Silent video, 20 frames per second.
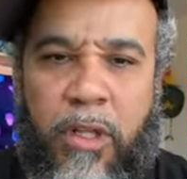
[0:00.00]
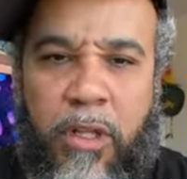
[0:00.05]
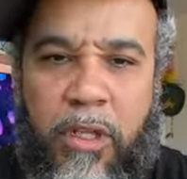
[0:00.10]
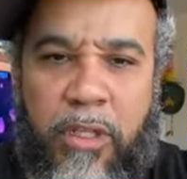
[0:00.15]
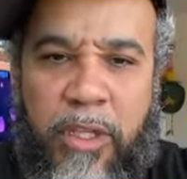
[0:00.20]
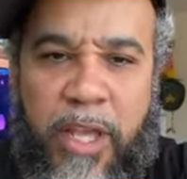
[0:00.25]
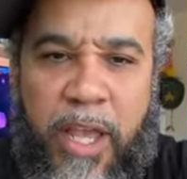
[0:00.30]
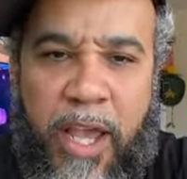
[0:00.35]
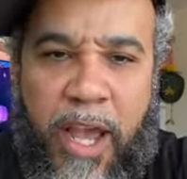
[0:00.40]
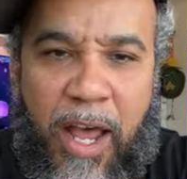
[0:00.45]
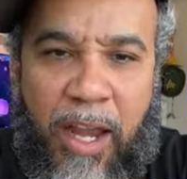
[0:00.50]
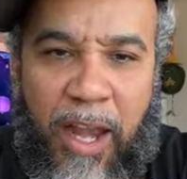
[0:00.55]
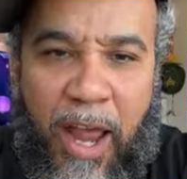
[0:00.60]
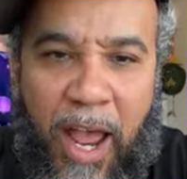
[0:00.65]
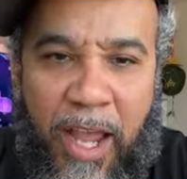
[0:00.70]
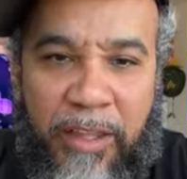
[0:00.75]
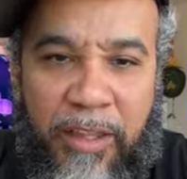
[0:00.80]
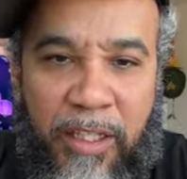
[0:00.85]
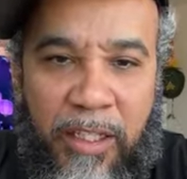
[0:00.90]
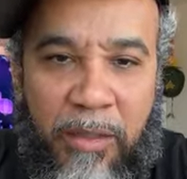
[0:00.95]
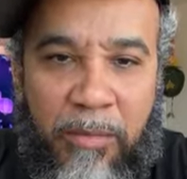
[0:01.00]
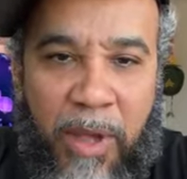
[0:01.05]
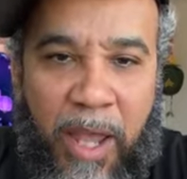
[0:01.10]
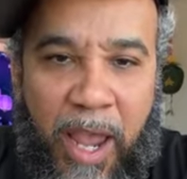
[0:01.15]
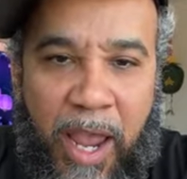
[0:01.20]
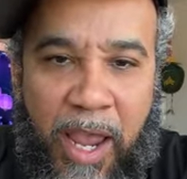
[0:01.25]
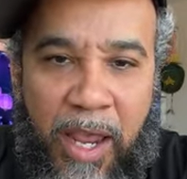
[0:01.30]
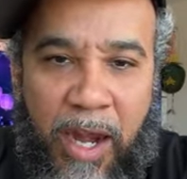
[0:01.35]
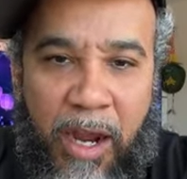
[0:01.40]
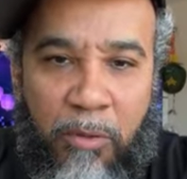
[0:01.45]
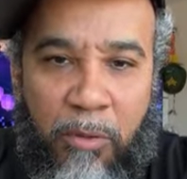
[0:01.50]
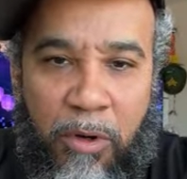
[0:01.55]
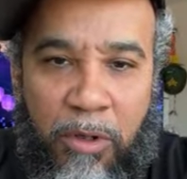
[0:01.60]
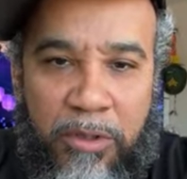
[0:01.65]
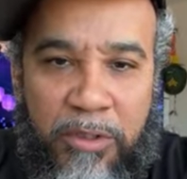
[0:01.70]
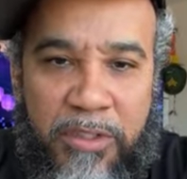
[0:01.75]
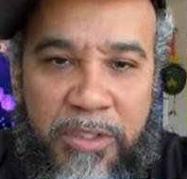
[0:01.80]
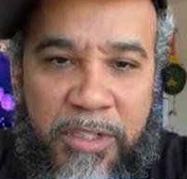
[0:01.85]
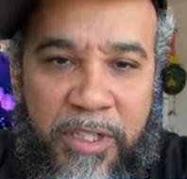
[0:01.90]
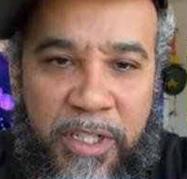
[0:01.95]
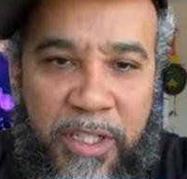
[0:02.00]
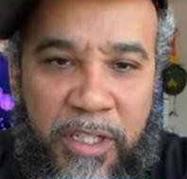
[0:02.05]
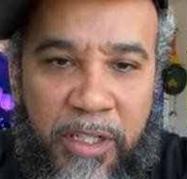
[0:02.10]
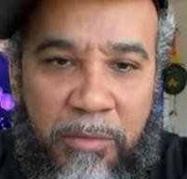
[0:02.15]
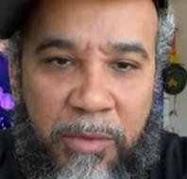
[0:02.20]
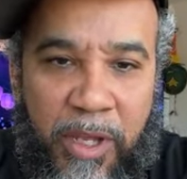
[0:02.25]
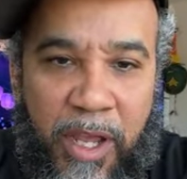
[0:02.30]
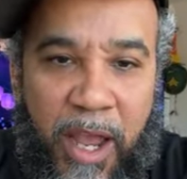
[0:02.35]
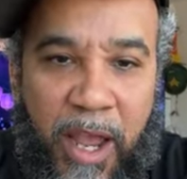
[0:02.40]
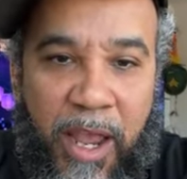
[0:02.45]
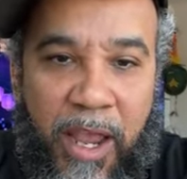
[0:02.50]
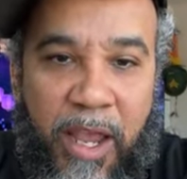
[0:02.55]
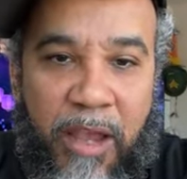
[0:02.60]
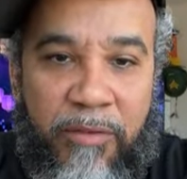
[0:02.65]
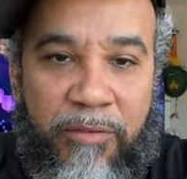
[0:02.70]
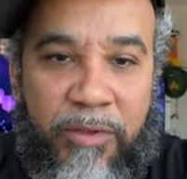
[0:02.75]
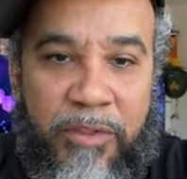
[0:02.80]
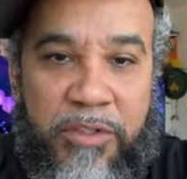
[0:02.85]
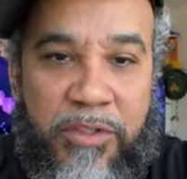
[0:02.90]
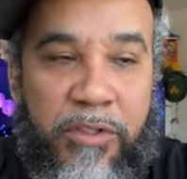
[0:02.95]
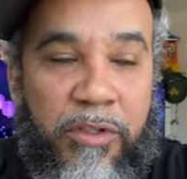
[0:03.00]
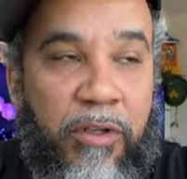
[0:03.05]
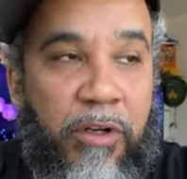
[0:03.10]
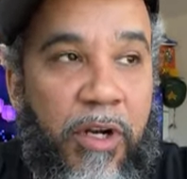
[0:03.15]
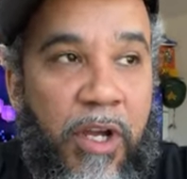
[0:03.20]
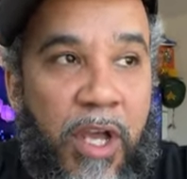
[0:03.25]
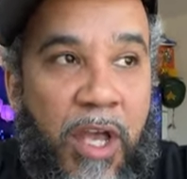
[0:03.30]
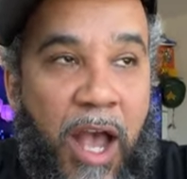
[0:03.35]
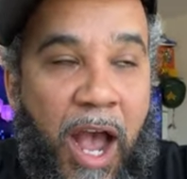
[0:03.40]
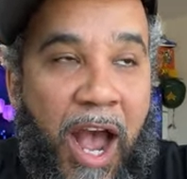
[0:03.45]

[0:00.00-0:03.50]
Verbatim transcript: Yeah, I like them, and I want to see them in hand for sure.